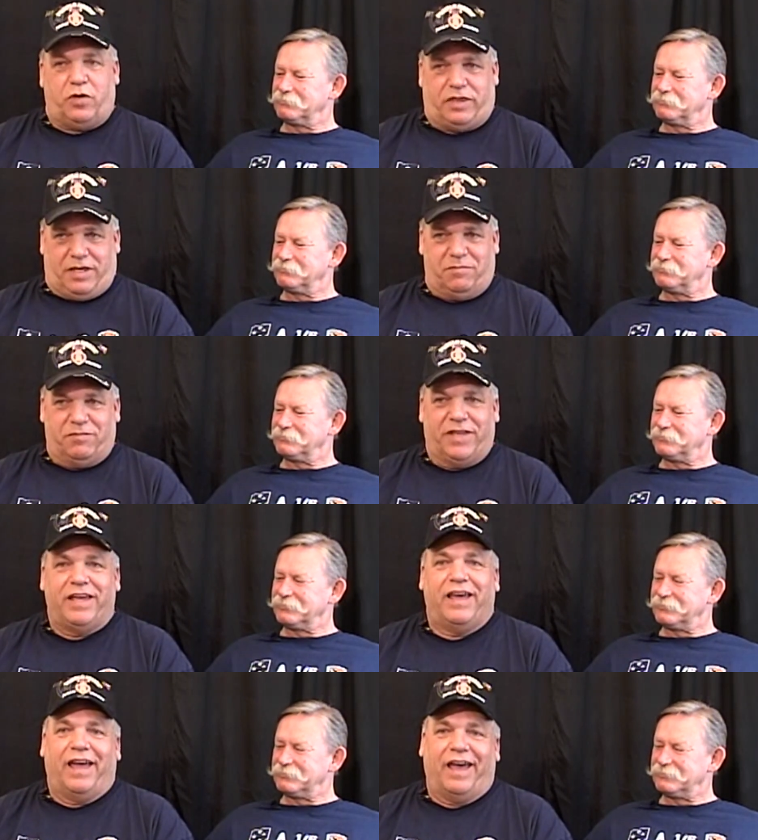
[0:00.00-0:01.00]
Speaker 1: with him.
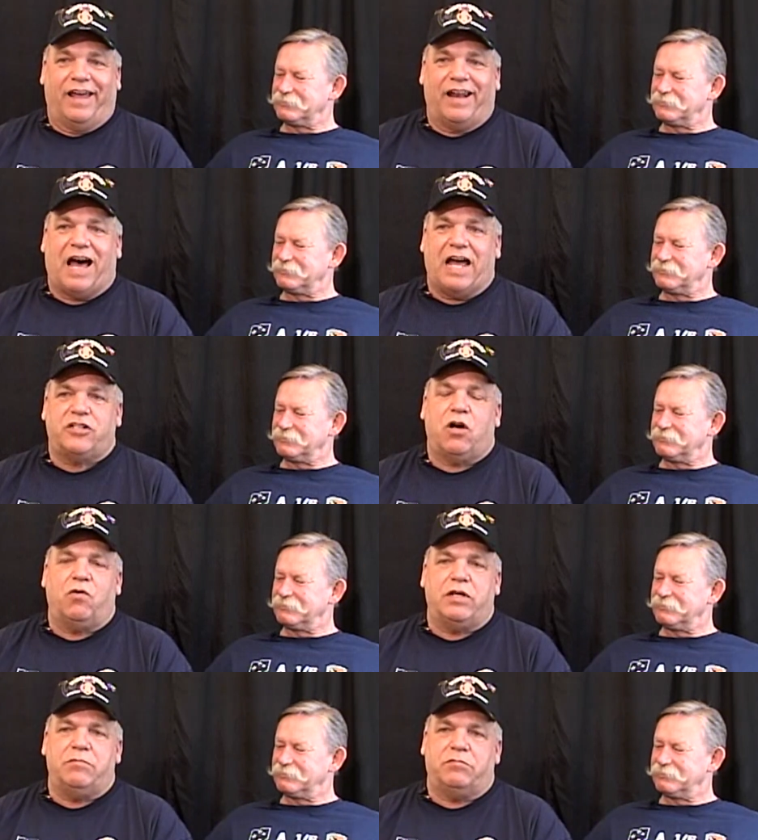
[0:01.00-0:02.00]
And I
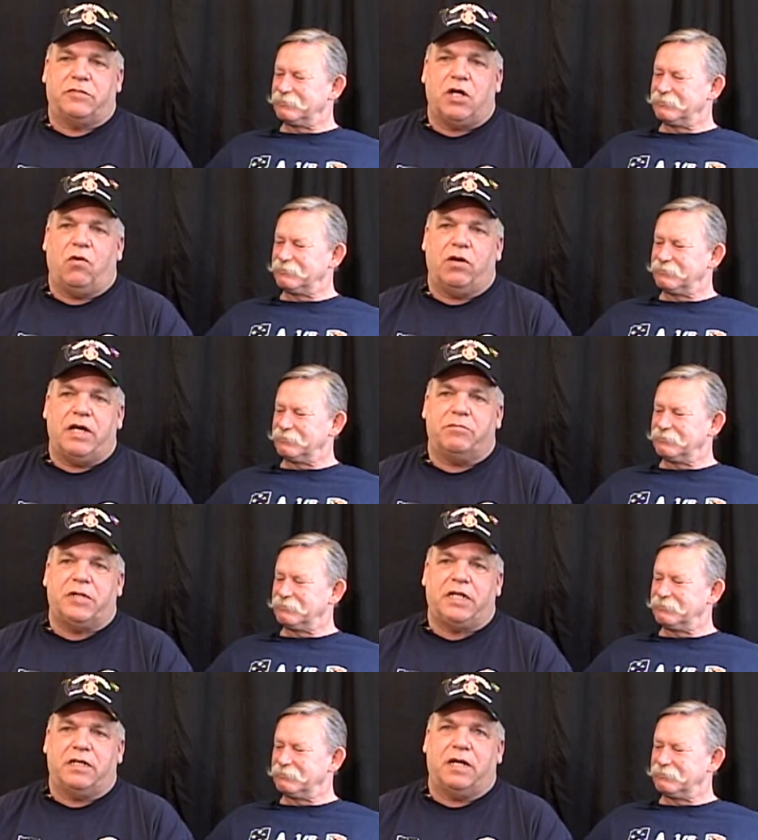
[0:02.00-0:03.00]
told him told him
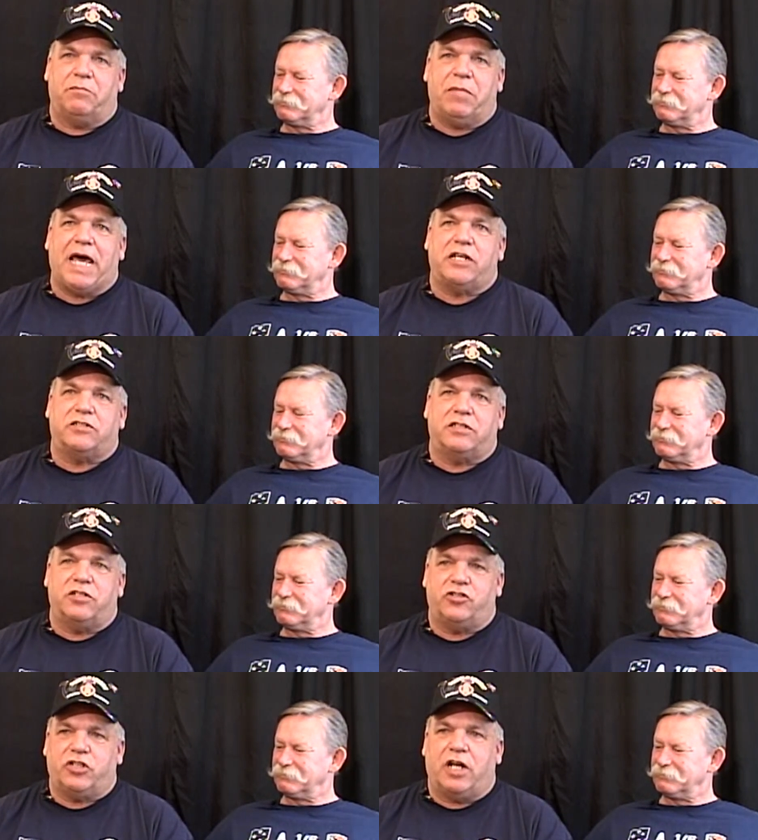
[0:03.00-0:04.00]
and uh, Madison
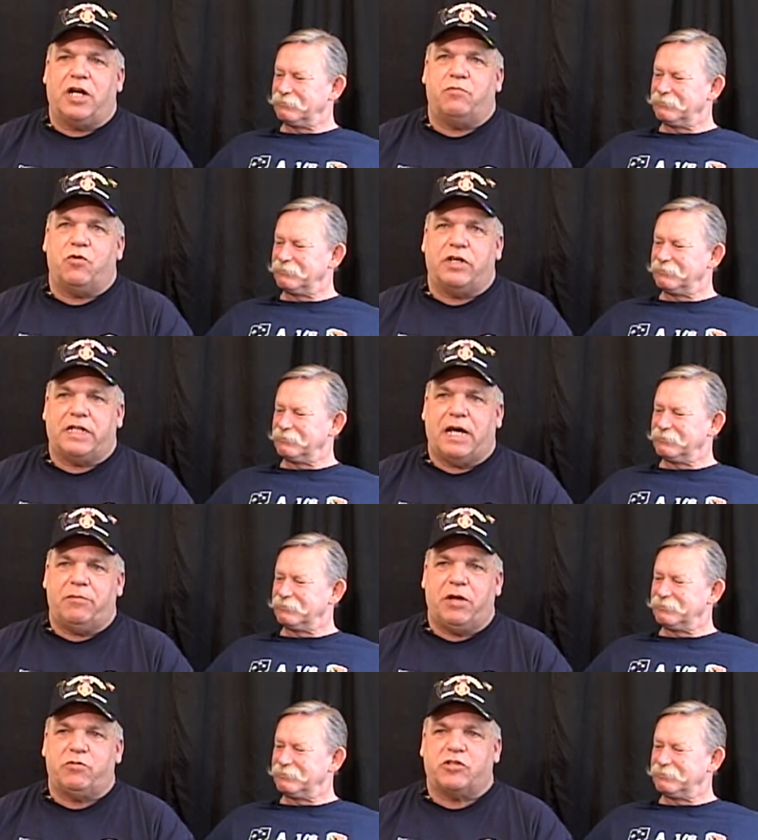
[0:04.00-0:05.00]
to shut up. One time
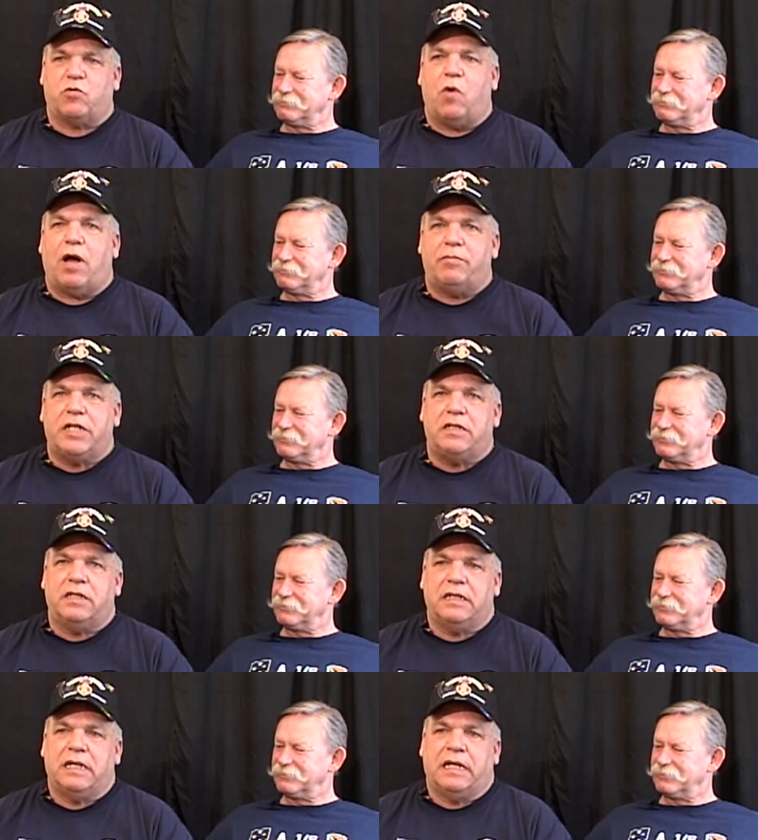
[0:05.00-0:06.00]
they were squabbling,
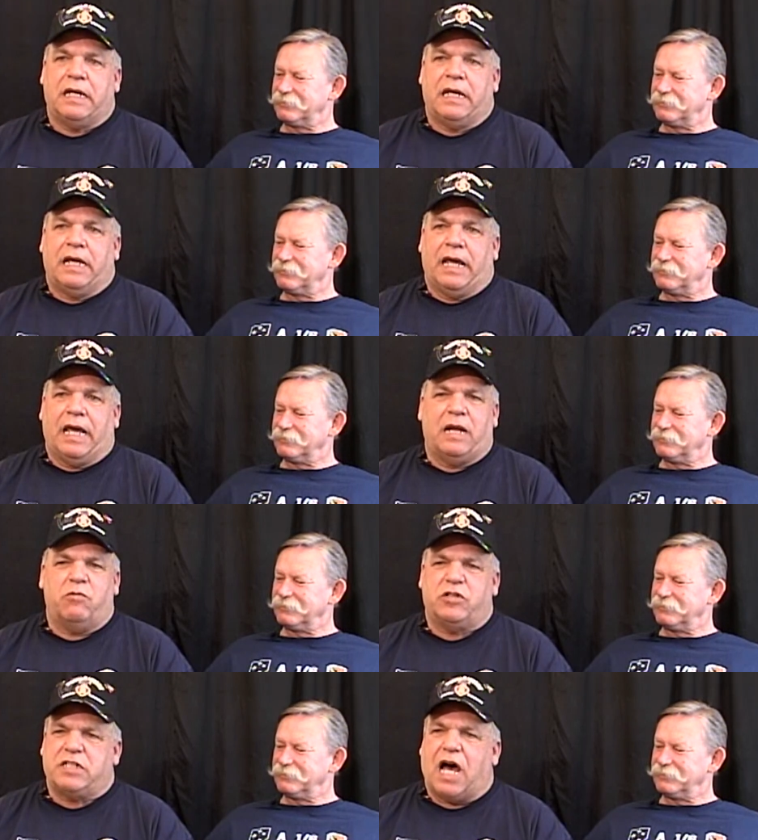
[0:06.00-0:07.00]
and it
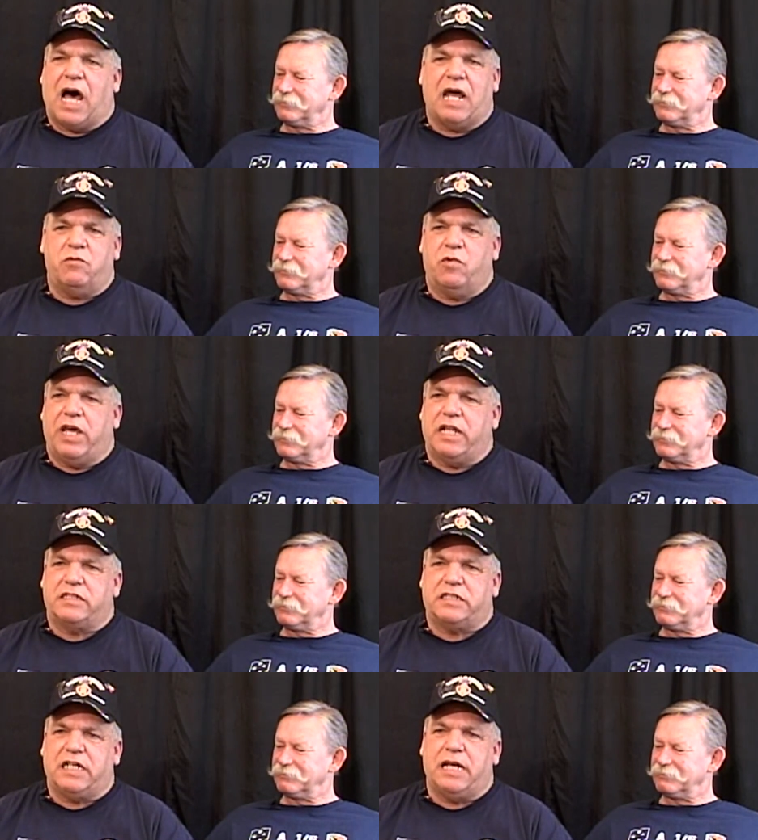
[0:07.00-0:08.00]
was hot, and we hadn't
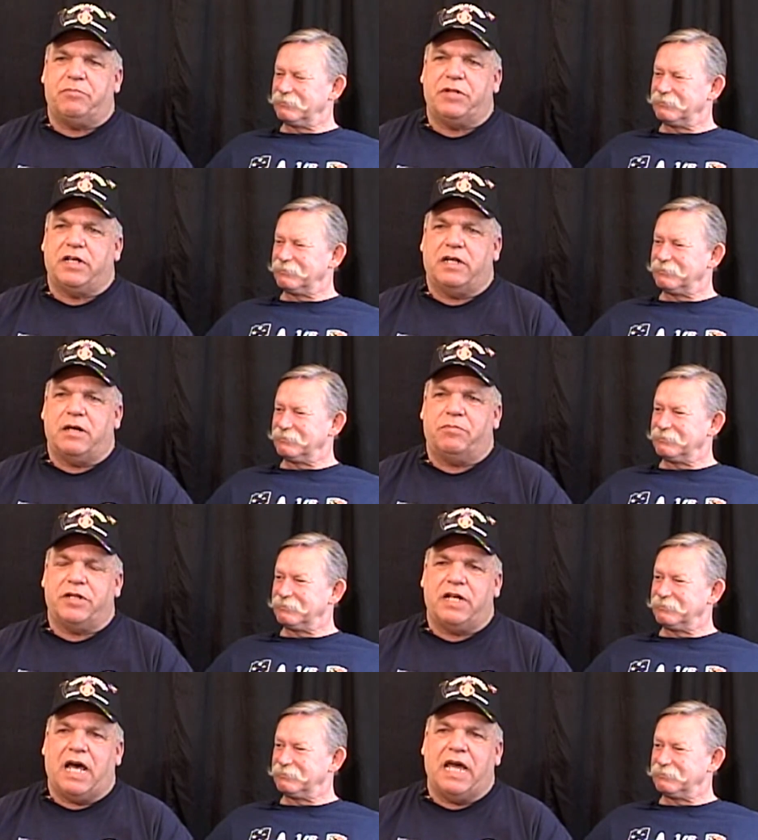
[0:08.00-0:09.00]
slept in a couple
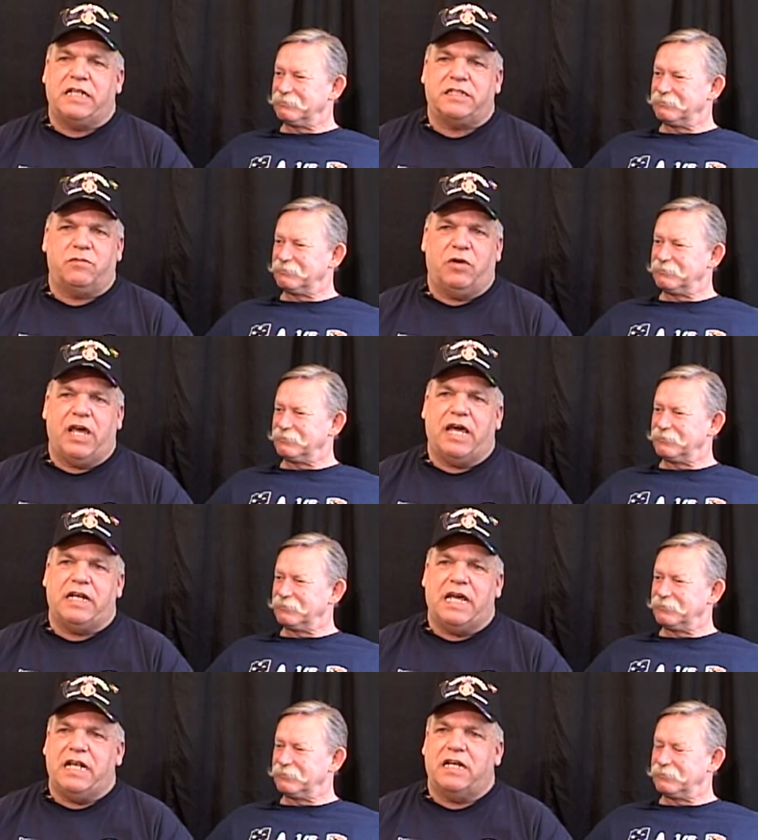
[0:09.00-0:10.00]
of nights, and we
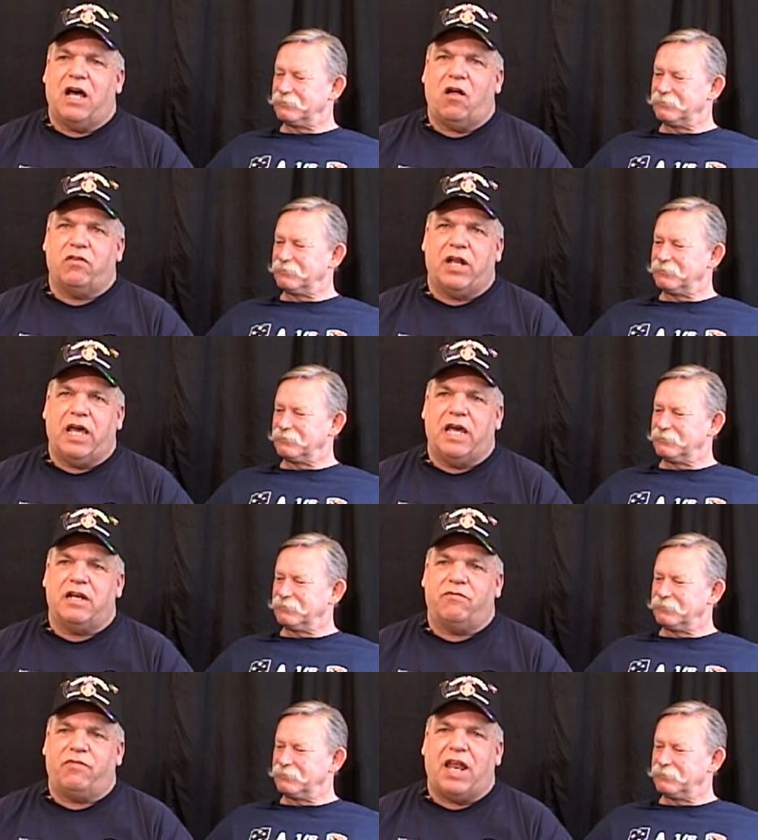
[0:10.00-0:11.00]
hadn't eaten all day,
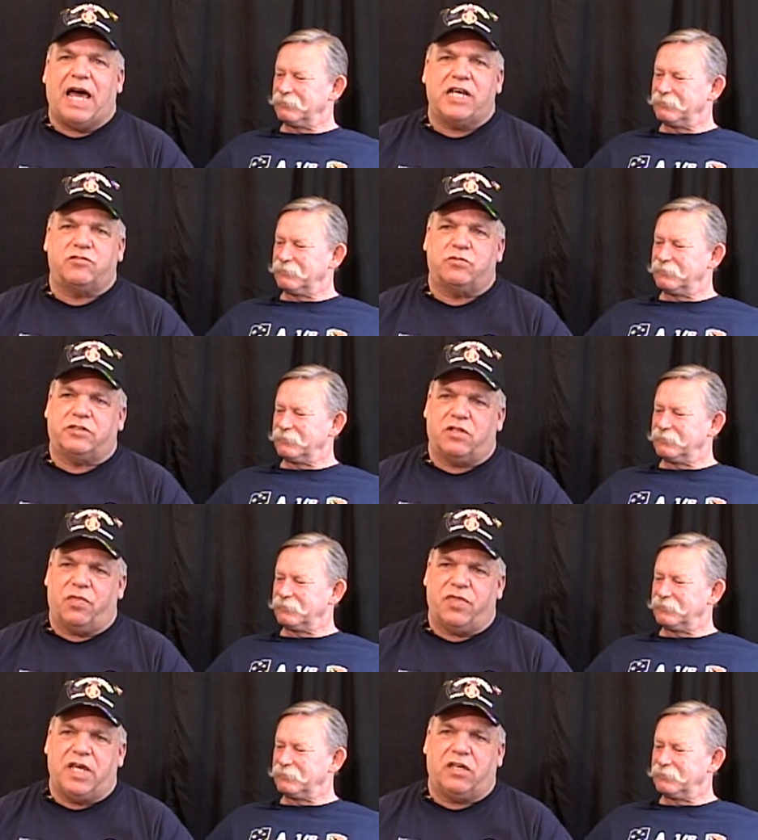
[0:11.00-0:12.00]
and the flies were so
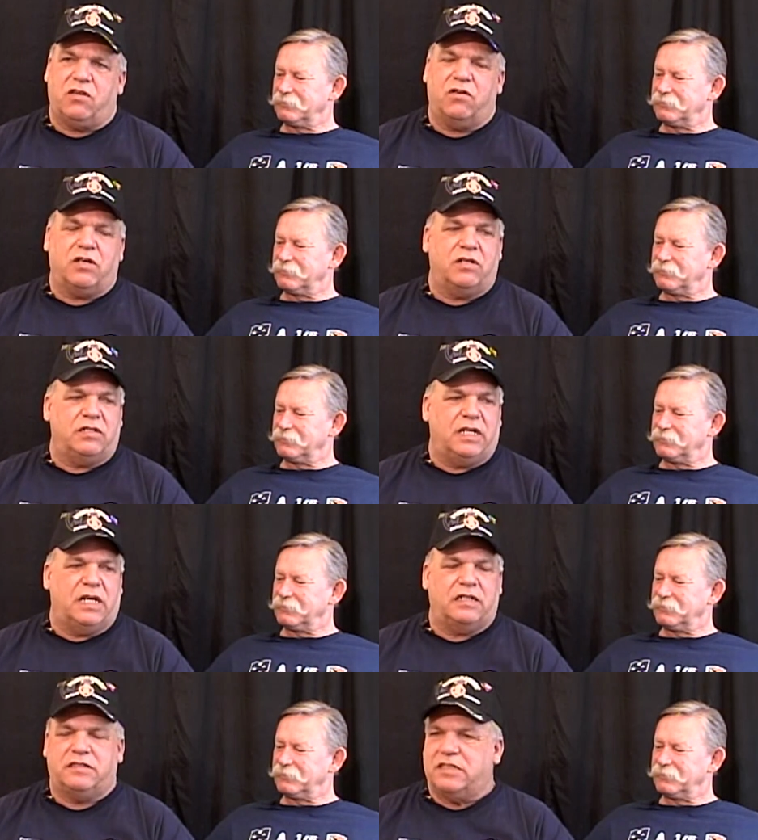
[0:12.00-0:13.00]
thick you couldn't
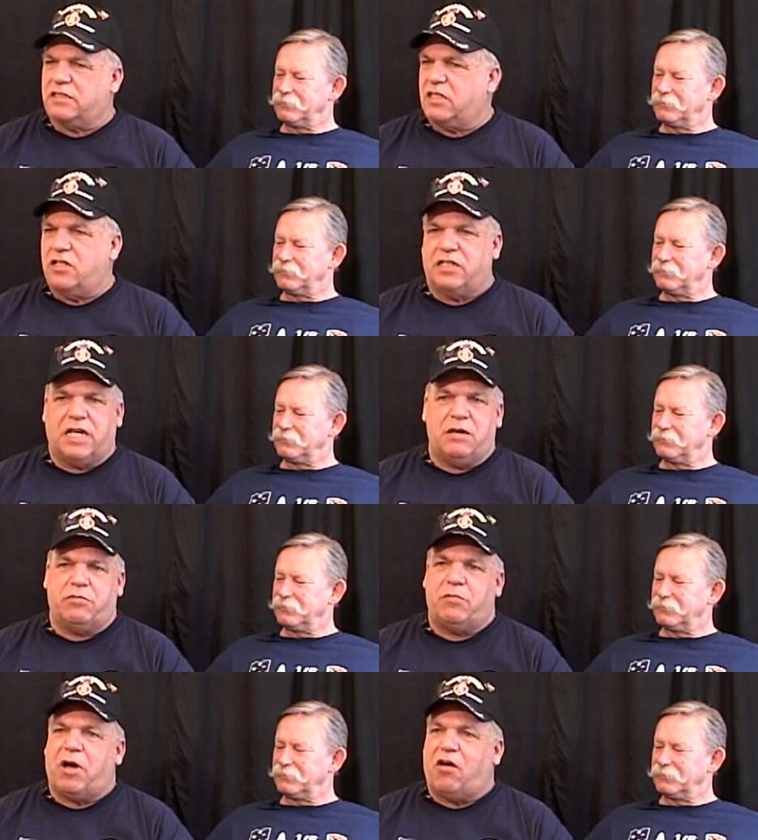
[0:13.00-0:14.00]
just couldn't keep
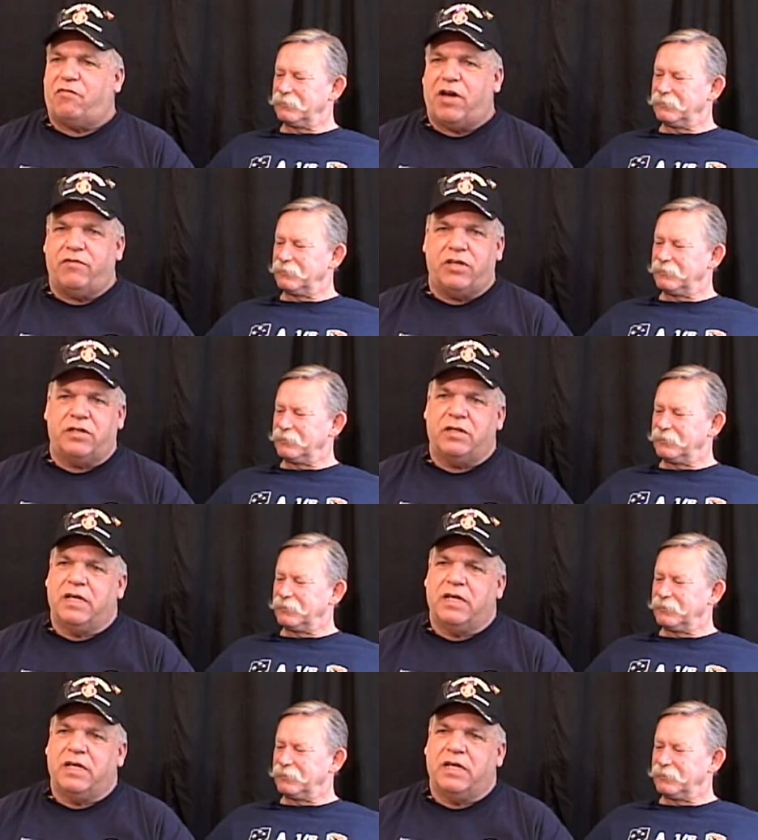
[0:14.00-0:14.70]
them off of you